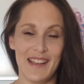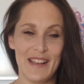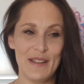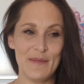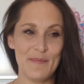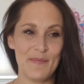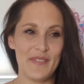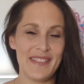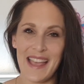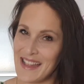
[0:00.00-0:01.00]

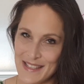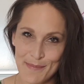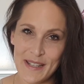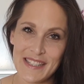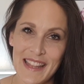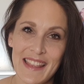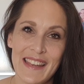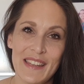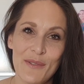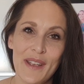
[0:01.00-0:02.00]
dance bachata
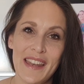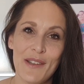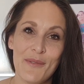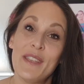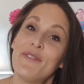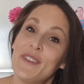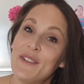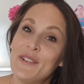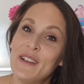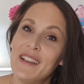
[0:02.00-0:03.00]
in the way that we
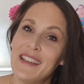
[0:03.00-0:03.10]
feel